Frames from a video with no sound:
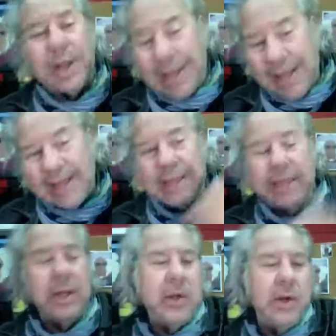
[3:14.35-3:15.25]
like
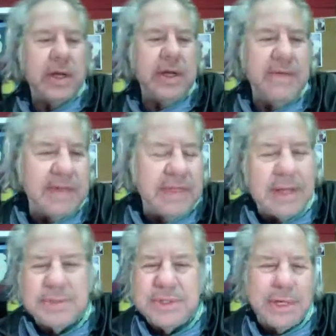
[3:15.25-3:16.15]
it," or give it a
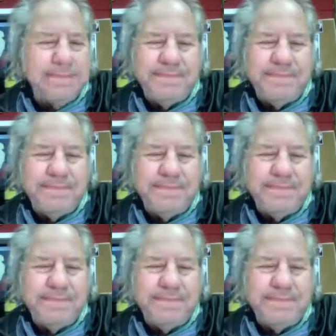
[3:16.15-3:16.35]
thumbs up.